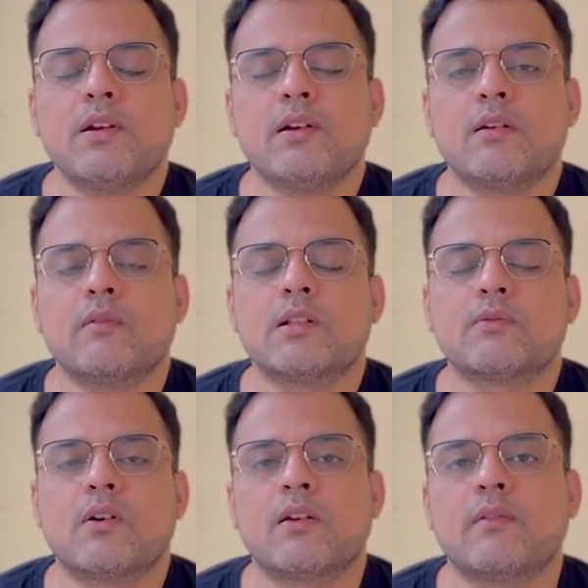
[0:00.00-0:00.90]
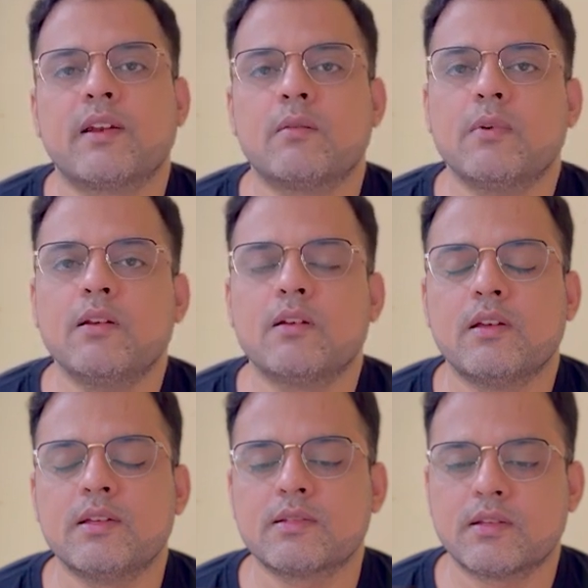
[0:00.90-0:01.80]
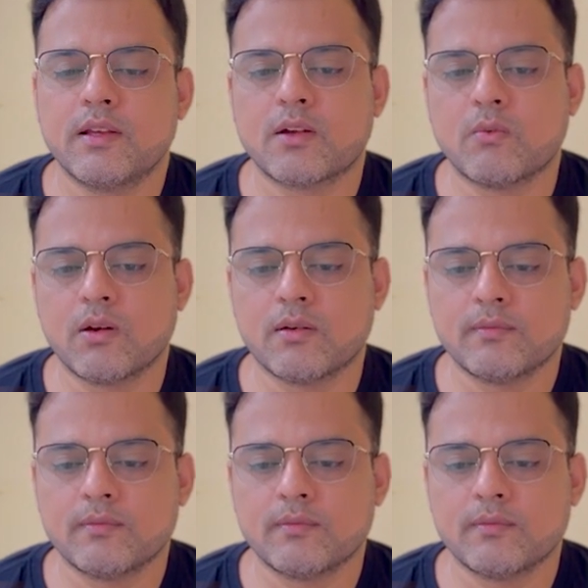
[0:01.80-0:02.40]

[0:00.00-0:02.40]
intervals for a variable is equal.